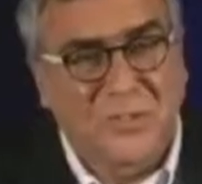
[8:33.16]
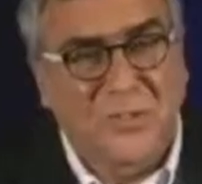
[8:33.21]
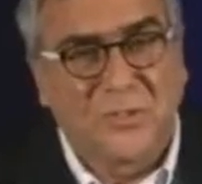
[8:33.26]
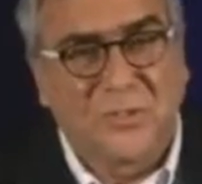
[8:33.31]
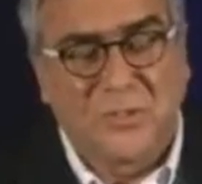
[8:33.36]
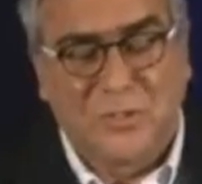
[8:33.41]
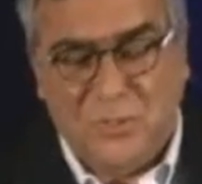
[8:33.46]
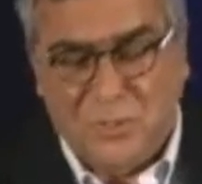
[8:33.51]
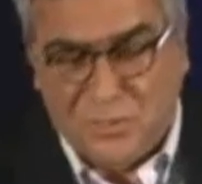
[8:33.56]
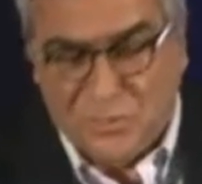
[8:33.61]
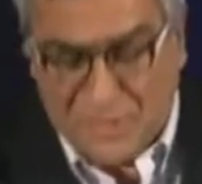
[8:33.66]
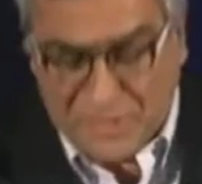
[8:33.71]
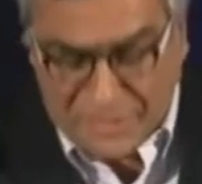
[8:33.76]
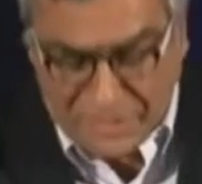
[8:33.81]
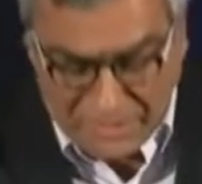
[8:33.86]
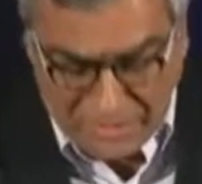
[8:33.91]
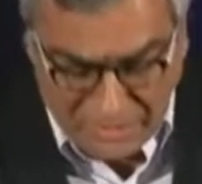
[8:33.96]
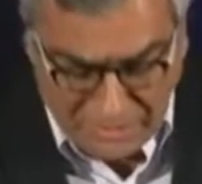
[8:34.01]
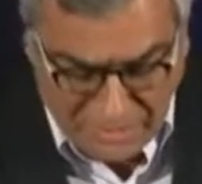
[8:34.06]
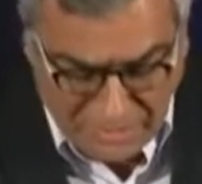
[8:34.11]
does not
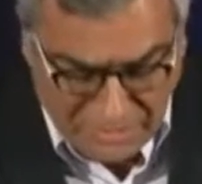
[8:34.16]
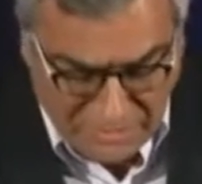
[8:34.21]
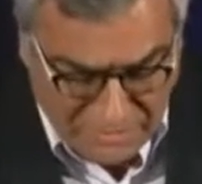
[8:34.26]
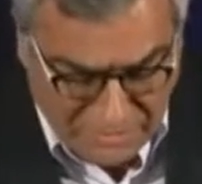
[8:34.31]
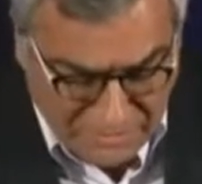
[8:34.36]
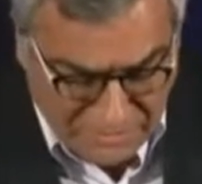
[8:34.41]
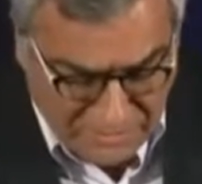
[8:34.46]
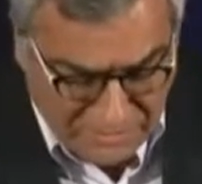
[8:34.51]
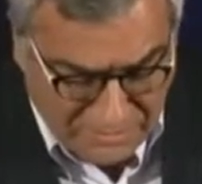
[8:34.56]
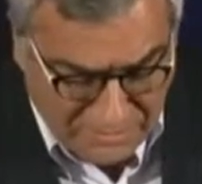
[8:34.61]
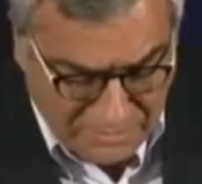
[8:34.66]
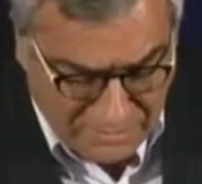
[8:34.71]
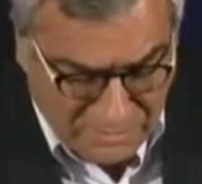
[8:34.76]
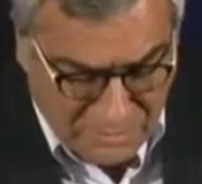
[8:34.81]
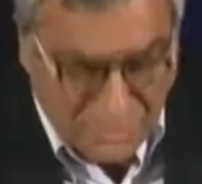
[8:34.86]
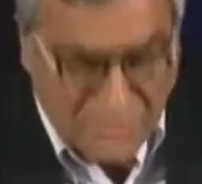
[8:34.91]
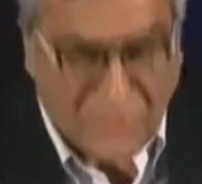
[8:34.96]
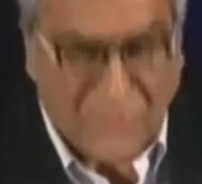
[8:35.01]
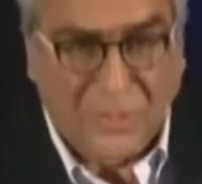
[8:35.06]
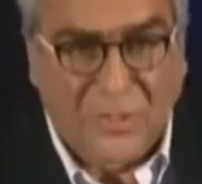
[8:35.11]
only
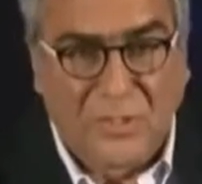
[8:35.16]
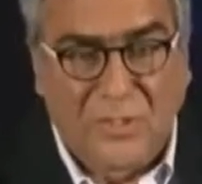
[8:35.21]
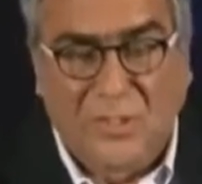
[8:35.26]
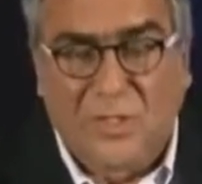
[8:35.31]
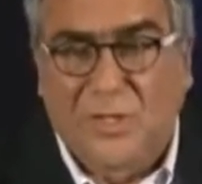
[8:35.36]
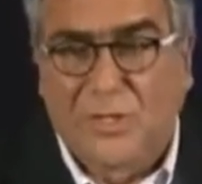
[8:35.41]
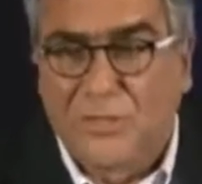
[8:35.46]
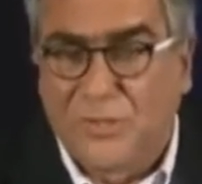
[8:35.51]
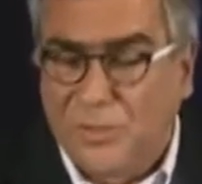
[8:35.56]
occur